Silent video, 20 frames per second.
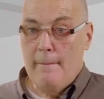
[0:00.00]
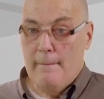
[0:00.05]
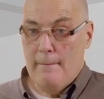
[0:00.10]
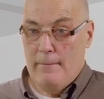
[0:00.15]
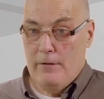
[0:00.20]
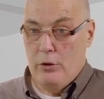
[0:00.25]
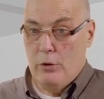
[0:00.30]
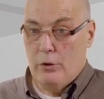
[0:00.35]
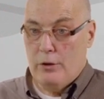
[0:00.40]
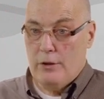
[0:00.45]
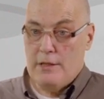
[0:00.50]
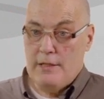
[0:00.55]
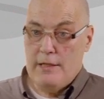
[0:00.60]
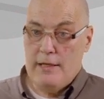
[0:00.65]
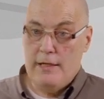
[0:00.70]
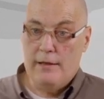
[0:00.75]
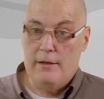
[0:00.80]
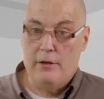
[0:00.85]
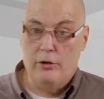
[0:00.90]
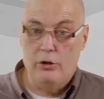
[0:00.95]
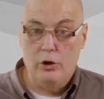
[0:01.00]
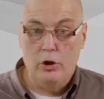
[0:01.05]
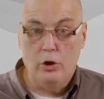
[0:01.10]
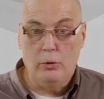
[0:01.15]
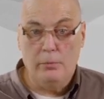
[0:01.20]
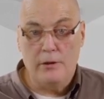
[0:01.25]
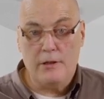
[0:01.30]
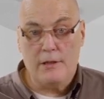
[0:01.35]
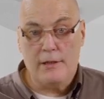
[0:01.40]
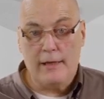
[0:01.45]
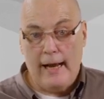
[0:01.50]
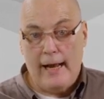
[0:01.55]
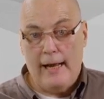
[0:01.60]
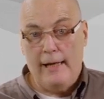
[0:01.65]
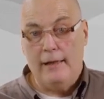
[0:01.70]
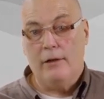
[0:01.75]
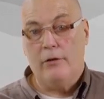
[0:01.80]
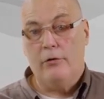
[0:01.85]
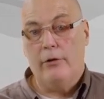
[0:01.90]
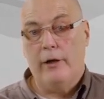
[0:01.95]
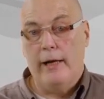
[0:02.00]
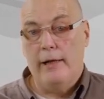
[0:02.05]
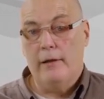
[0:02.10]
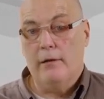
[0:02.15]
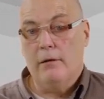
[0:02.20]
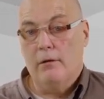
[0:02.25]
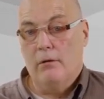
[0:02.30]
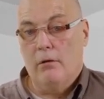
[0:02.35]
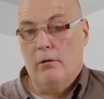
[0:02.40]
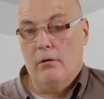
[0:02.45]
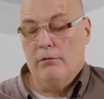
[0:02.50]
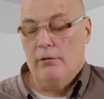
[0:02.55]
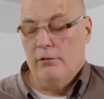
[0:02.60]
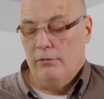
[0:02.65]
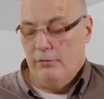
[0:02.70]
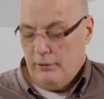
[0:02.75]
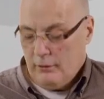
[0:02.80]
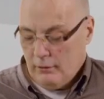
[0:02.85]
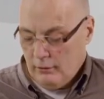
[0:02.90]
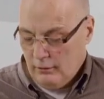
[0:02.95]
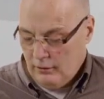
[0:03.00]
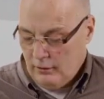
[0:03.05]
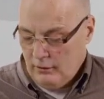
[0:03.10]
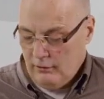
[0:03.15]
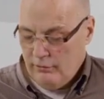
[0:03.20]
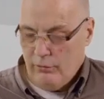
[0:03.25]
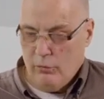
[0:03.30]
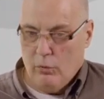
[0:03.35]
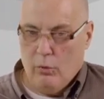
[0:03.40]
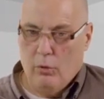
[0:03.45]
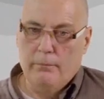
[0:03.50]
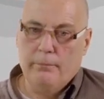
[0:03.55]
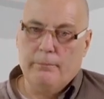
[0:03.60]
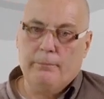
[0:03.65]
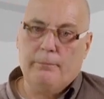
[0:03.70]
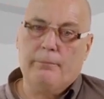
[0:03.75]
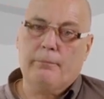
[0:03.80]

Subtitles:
you can see the renewables can create a lot of difficulty for